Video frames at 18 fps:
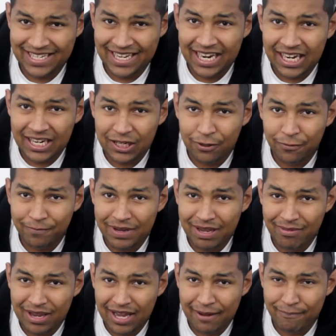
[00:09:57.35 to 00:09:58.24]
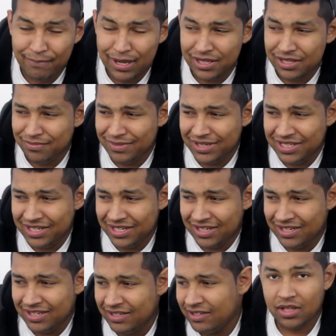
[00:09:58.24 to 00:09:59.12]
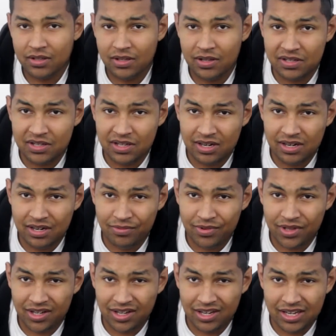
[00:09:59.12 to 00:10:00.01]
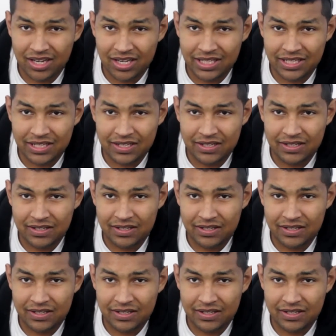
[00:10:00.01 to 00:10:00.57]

I don't know, maybe I am pessimistic. let's get on with the cons.